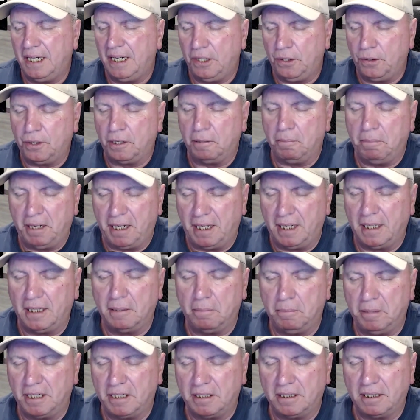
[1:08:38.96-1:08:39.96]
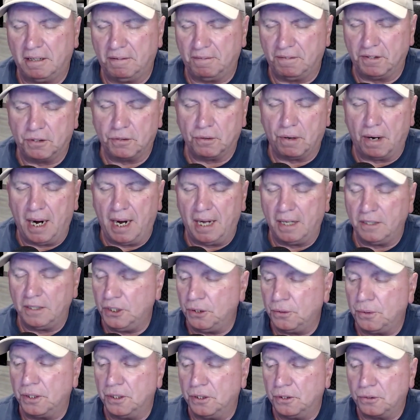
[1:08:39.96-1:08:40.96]
You can be in the midst of the trial,
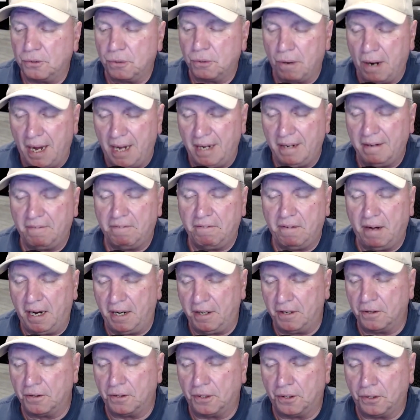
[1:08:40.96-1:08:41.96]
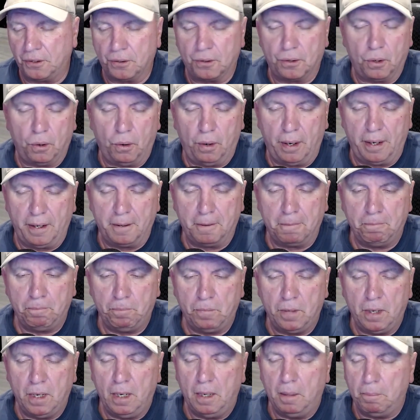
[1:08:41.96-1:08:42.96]
you can try to fire your lawyer,
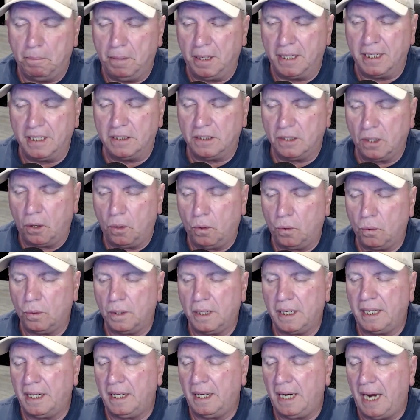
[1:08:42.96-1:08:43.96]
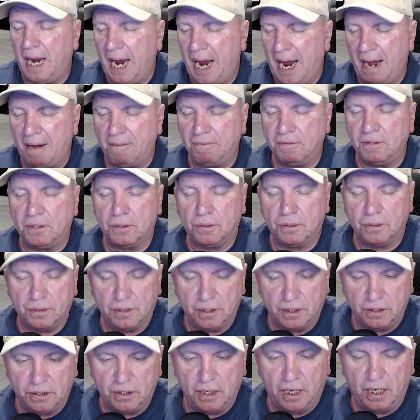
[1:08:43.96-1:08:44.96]
but it's only after
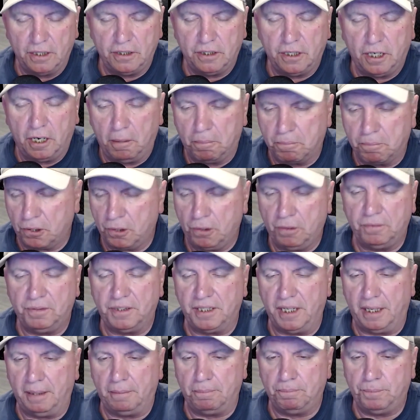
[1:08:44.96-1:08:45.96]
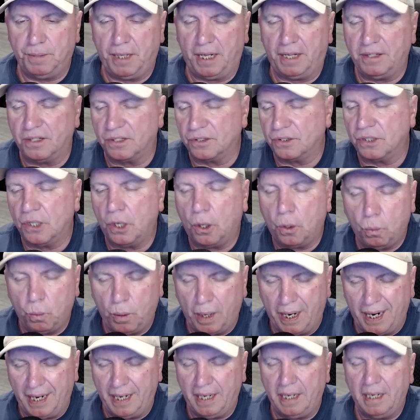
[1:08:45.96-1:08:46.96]
the judge approves it. And there's no
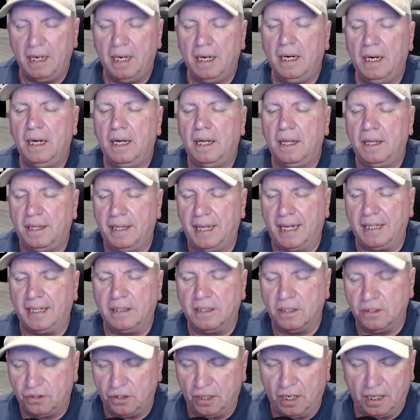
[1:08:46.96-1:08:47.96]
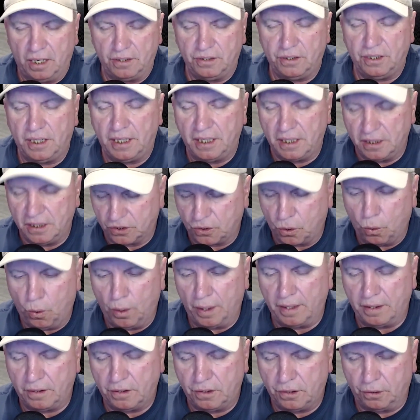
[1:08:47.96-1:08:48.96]
way that the judge is
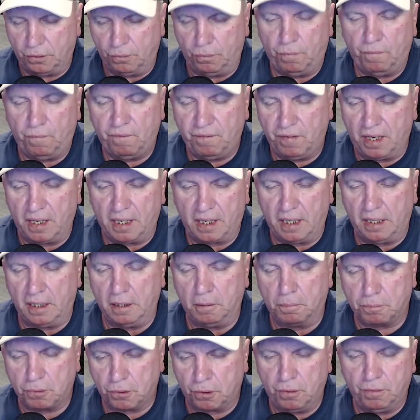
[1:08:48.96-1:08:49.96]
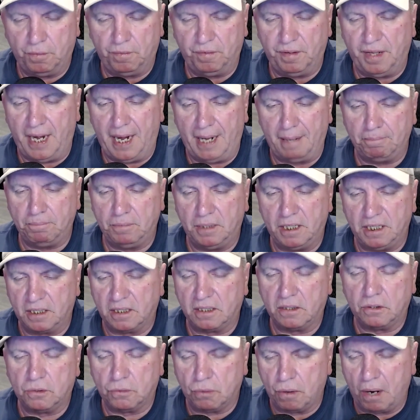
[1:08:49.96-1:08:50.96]
going to fucking approve that.
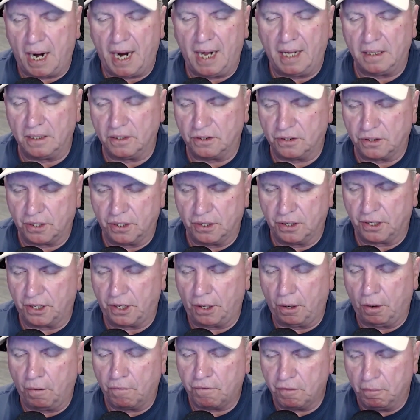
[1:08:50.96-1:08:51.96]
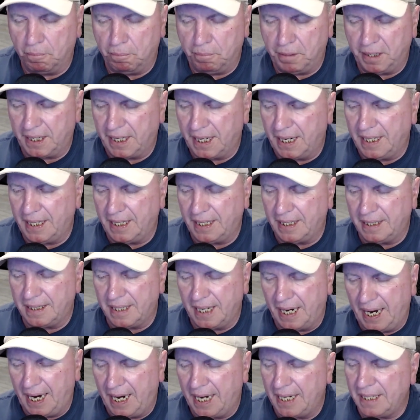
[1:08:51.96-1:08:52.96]
This trial is going to go from beginning
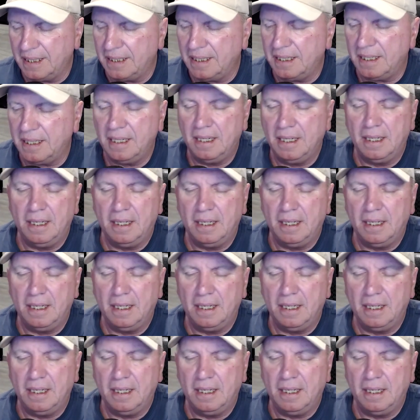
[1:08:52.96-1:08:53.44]
to end.